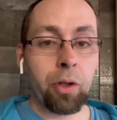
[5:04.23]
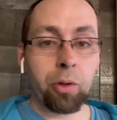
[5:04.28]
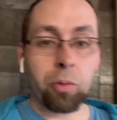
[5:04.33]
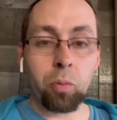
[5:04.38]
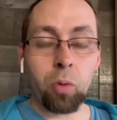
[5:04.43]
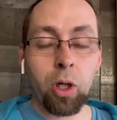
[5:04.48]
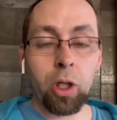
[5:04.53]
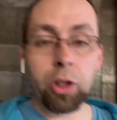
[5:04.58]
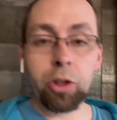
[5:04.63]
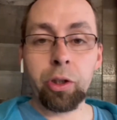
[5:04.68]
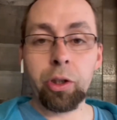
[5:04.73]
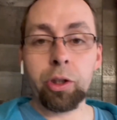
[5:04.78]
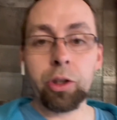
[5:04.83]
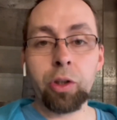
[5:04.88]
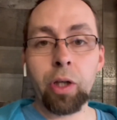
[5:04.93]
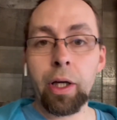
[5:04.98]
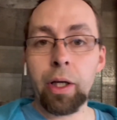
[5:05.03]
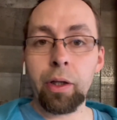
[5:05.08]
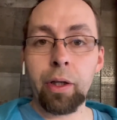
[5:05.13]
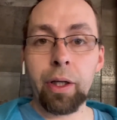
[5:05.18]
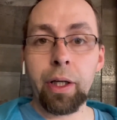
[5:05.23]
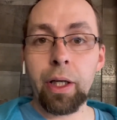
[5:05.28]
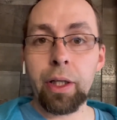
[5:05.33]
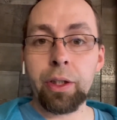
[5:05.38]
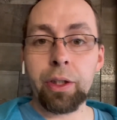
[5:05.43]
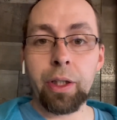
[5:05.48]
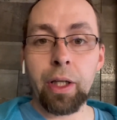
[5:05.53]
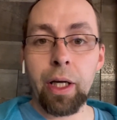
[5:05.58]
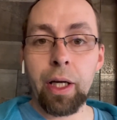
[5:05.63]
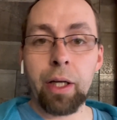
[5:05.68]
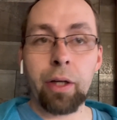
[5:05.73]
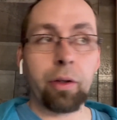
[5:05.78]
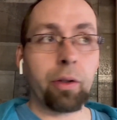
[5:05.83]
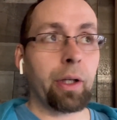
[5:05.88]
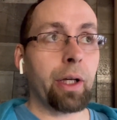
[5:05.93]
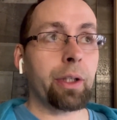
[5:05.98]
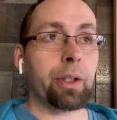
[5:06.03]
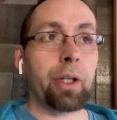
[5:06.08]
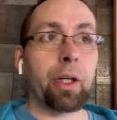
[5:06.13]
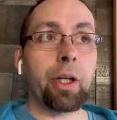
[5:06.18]
The washer and dryer, like I said, are
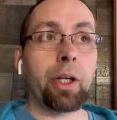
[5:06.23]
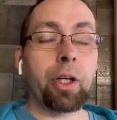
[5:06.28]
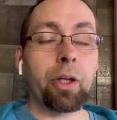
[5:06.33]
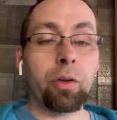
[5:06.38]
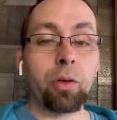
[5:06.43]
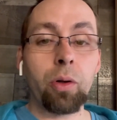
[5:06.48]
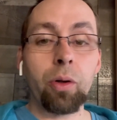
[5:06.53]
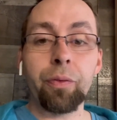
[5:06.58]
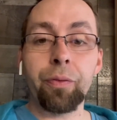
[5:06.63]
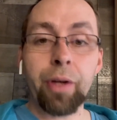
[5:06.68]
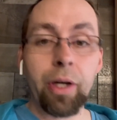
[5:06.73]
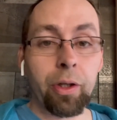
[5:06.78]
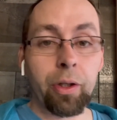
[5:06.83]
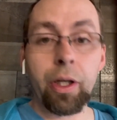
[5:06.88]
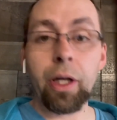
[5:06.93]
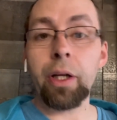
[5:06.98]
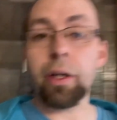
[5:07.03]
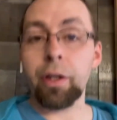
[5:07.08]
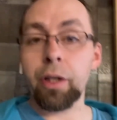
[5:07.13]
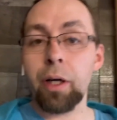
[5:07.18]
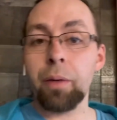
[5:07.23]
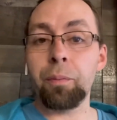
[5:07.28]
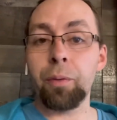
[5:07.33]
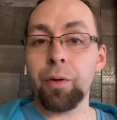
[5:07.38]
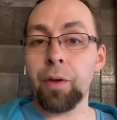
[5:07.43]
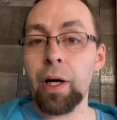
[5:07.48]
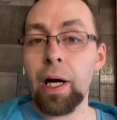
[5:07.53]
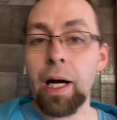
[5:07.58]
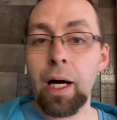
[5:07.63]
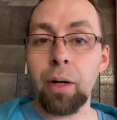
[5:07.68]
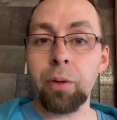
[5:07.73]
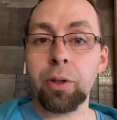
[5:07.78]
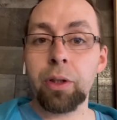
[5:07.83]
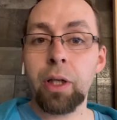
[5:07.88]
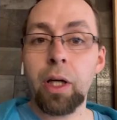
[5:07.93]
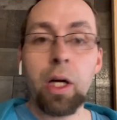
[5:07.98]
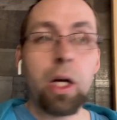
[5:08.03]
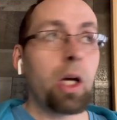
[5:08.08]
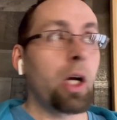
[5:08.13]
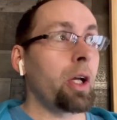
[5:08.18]
less than a year old. They're gonna come with the house.
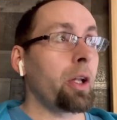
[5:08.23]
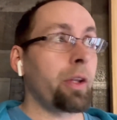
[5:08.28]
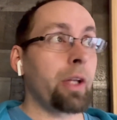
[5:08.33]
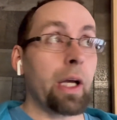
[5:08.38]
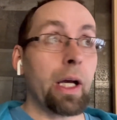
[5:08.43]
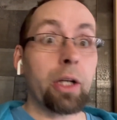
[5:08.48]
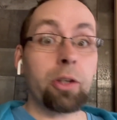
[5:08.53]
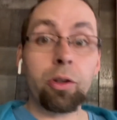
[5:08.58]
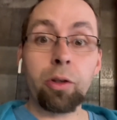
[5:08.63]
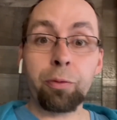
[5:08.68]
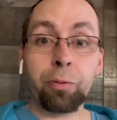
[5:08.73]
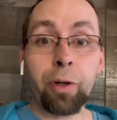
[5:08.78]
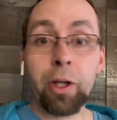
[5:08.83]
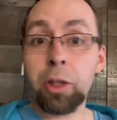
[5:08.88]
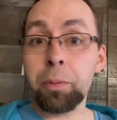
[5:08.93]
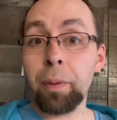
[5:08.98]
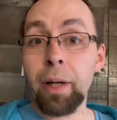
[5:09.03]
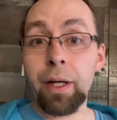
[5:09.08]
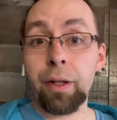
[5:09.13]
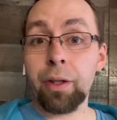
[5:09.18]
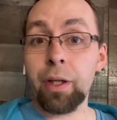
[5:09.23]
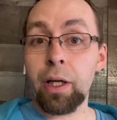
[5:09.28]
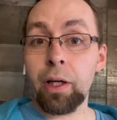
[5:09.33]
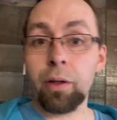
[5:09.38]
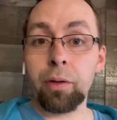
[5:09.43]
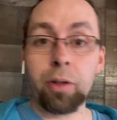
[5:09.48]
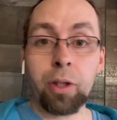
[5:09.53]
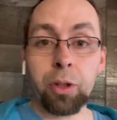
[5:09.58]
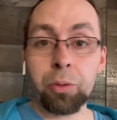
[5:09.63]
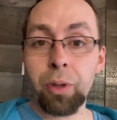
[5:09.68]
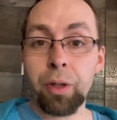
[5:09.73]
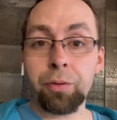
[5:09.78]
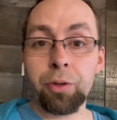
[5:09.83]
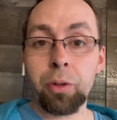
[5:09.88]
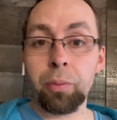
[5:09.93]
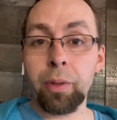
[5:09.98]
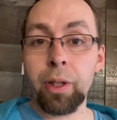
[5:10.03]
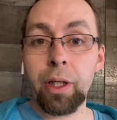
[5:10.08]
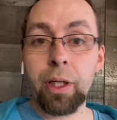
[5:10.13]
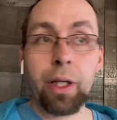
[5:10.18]
The extra fridge back there, because we have so
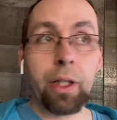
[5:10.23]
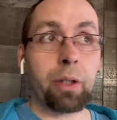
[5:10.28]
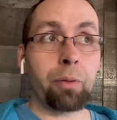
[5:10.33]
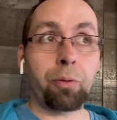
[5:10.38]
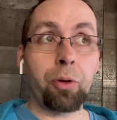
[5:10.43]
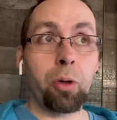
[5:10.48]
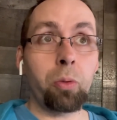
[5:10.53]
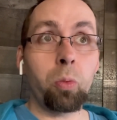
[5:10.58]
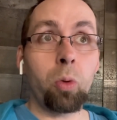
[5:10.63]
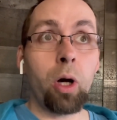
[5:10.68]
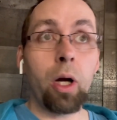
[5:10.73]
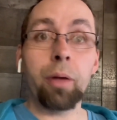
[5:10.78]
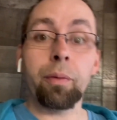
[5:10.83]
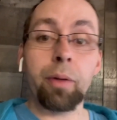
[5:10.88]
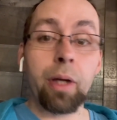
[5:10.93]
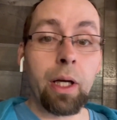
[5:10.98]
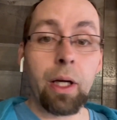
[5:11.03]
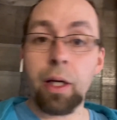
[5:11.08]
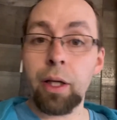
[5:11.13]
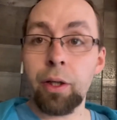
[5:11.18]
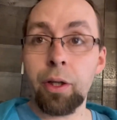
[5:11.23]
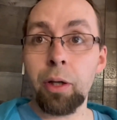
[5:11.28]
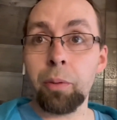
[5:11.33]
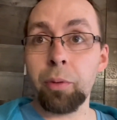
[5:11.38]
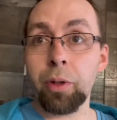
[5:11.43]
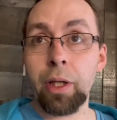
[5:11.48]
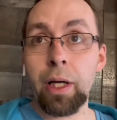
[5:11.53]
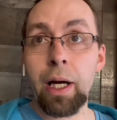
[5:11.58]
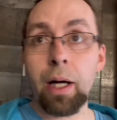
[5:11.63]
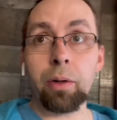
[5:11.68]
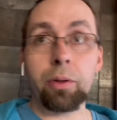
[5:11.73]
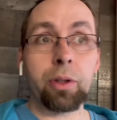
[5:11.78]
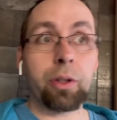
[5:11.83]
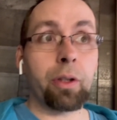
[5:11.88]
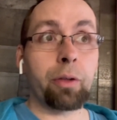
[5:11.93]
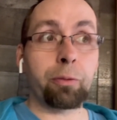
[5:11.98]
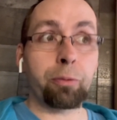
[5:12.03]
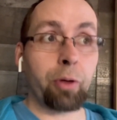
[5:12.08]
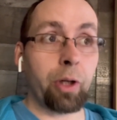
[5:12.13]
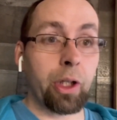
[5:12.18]
many kids. If you want, it can come with the house.
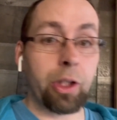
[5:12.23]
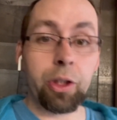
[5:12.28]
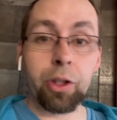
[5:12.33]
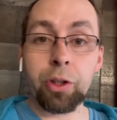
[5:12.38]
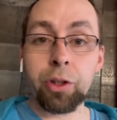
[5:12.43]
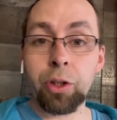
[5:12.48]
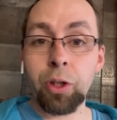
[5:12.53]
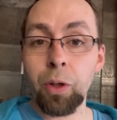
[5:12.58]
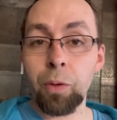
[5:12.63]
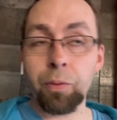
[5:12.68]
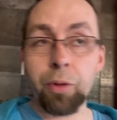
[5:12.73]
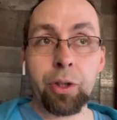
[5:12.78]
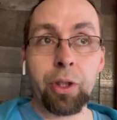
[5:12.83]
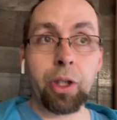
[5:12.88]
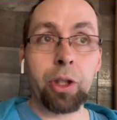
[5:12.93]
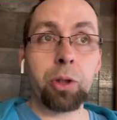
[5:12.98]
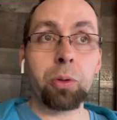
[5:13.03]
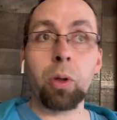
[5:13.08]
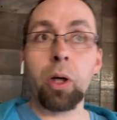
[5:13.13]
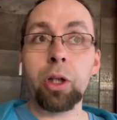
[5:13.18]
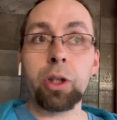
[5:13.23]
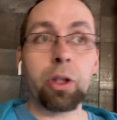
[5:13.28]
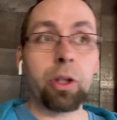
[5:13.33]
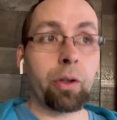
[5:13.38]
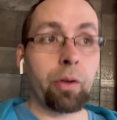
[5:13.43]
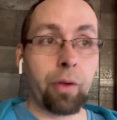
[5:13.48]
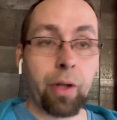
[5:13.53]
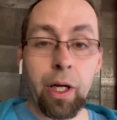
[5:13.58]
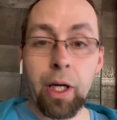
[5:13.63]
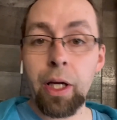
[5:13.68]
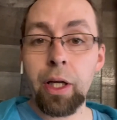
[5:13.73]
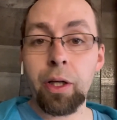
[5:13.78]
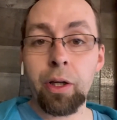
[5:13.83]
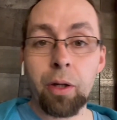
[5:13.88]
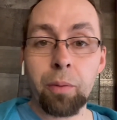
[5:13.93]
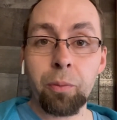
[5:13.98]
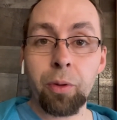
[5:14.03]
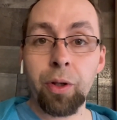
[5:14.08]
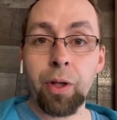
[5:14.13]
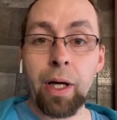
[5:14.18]
The fridge, the stove, the dishwasher, they
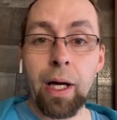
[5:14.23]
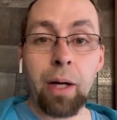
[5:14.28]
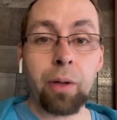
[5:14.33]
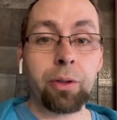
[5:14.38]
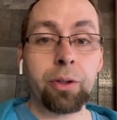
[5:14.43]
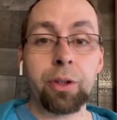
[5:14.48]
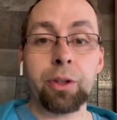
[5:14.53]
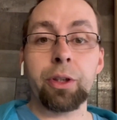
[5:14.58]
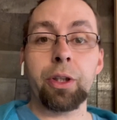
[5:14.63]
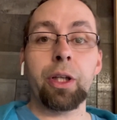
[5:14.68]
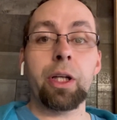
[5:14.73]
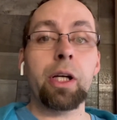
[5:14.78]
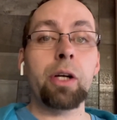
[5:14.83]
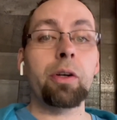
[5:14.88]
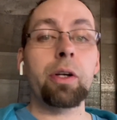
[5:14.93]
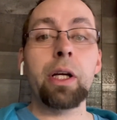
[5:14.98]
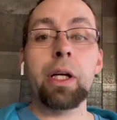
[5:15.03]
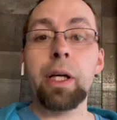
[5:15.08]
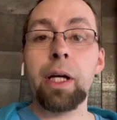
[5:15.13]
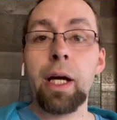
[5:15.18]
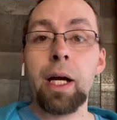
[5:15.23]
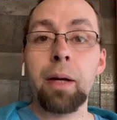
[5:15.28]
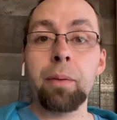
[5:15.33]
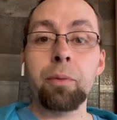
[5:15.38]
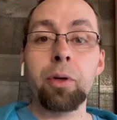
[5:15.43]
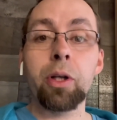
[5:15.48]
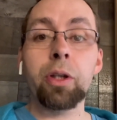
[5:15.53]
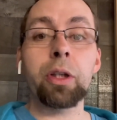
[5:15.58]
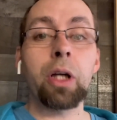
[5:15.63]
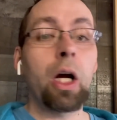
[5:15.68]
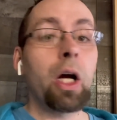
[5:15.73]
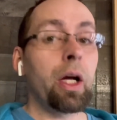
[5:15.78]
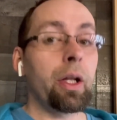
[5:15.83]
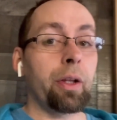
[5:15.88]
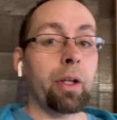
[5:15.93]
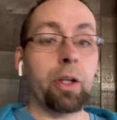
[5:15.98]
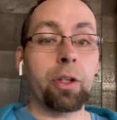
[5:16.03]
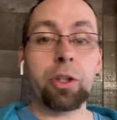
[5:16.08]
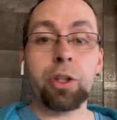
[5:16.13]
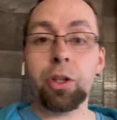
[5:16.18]
come with the house. The security cameras,
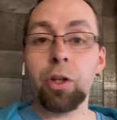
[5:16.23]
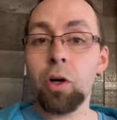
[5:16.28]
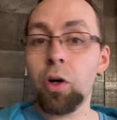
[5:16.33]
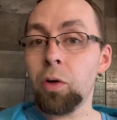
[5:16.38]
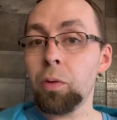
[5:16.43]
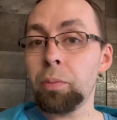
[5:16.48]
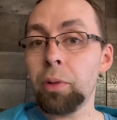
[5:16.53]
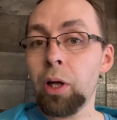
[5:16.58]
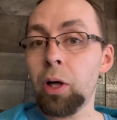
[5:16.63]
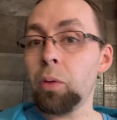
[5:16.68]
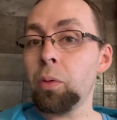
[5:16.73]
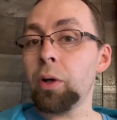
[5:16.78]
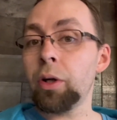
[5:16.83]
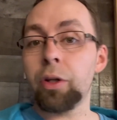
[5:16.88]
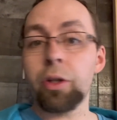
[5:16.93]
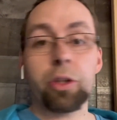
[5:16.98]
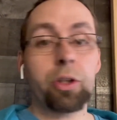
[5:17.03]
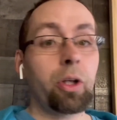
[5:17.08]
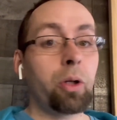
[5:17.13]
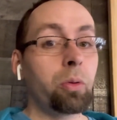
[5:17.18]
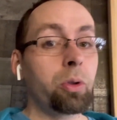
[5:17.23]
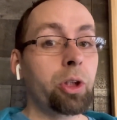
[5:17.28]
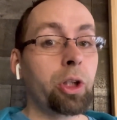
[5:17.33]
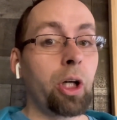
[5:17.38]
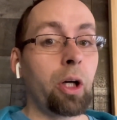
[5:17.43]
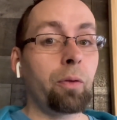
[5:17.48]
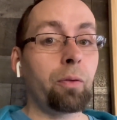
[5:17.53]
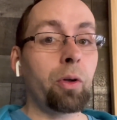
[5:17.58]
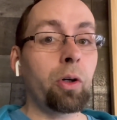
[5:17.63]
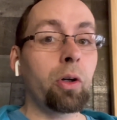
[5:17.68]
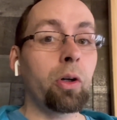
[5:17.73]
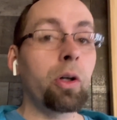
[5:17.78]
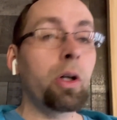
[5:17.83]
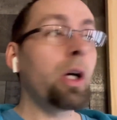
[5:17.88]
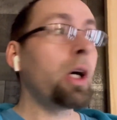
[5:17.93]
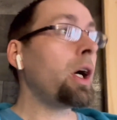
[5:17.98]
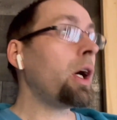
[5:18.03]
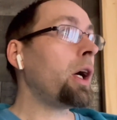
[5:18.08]
the snow blower, the snow shovel,